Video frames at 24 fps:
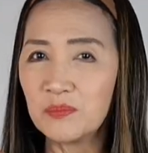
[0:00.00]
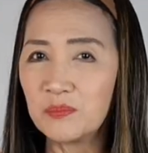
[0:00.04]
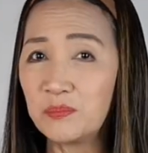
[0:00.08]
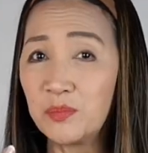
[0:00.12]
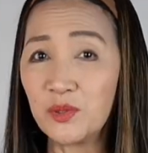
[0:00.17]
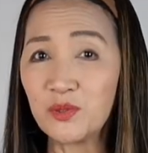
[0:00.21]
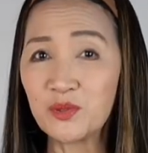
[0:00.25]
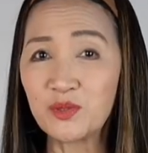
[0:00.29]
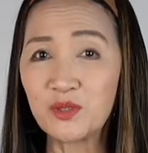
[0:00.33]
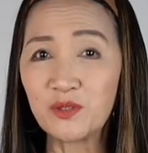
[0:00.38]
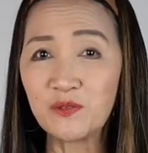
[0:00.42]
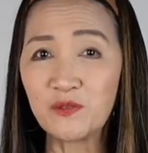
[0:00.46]

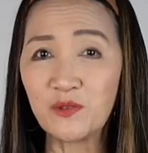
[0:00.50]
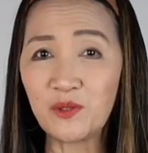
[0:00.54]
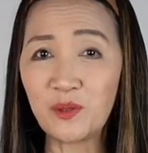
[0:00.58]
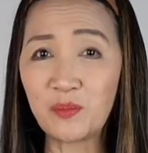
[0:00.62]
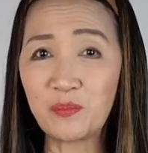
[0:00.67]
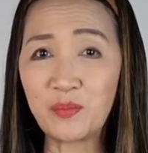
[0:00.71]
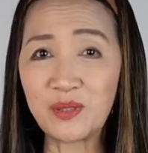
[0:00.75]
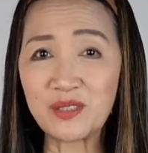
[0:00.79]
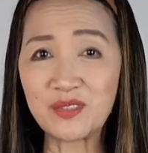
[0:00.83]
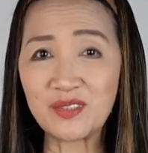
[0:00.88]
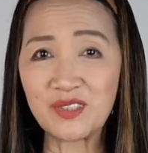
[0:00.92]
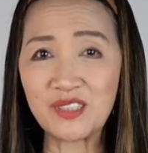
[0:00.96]
beautiful
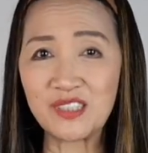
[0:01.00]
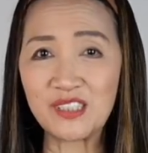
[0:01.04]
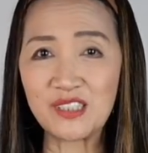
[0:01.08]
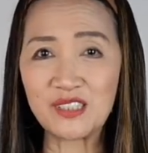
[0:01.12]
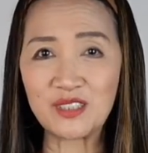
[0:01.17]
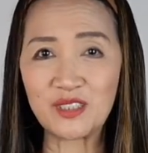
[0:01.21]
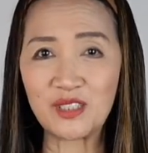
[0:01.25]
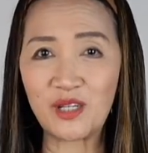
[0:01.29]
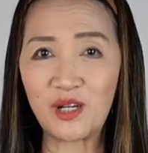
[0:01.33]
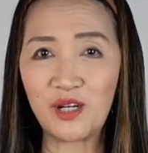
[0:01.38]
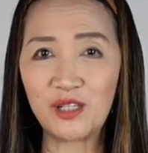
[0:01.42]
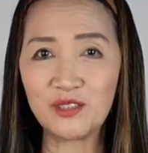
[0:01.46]
bitterness
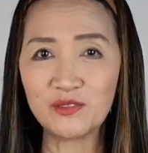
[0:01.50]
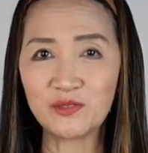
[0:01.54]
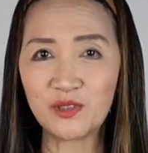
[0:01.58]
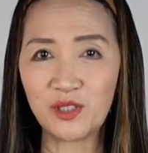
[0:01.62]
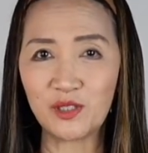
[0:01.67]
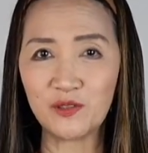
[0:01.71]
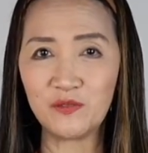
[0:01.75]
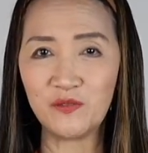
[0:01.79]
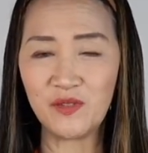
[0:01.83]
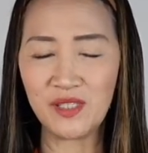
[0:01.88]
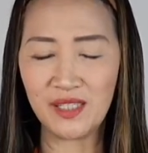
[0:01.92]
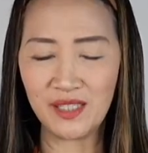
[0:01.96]
of
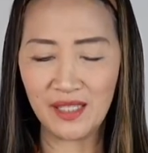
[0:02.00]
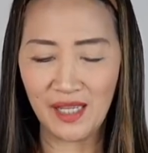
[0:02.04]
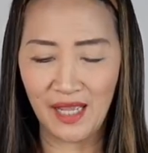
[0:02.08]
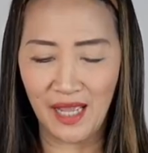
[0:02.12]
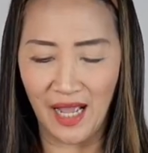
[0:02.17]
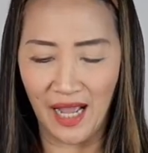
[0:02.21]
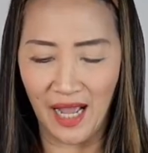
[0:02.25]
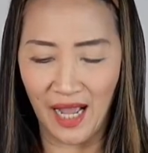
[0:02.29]
coffee.